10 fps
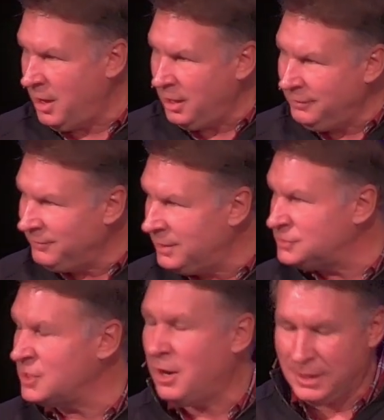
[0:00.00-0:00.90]
All of
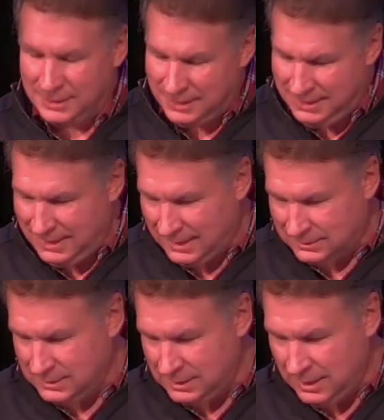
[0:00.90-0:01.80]
us are
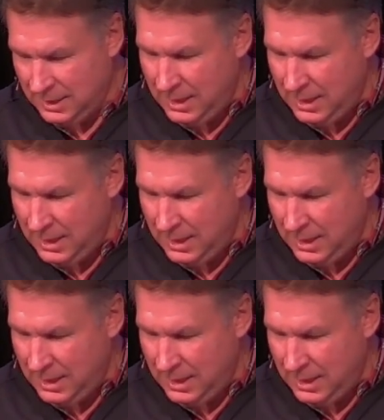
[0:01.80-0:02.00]
connected.